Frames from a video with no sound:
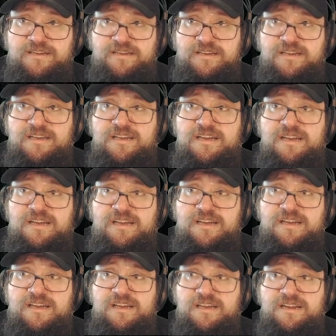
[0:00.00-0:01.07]

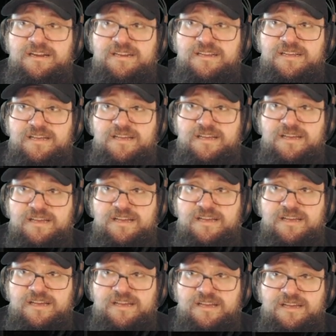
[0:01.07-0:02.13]

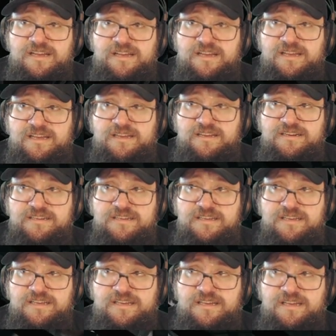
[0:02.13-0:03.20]

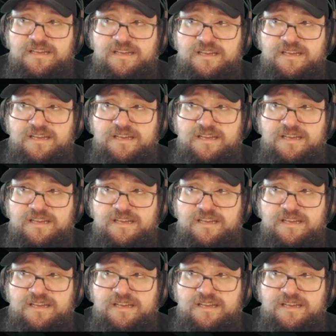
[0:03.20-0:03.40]
No words are spoken by the person on screen.